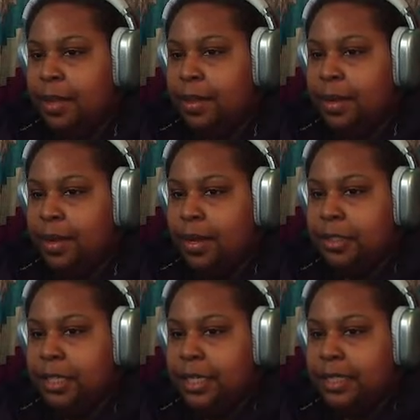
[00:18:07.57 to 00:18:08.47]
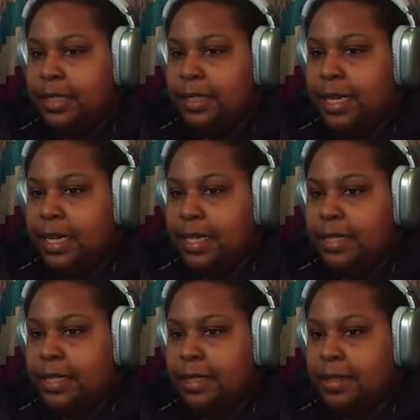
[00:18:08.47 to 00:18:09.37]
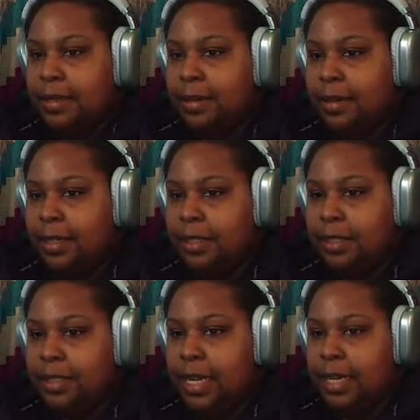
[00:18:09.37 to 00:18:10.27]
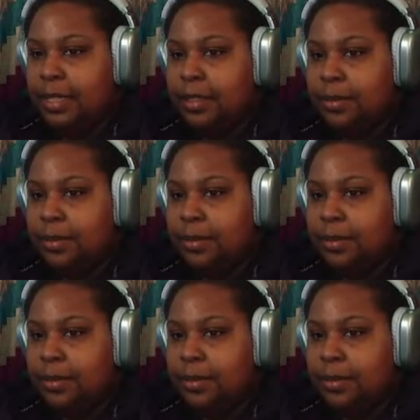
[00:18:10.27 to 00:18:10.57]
Low contrast text, large text,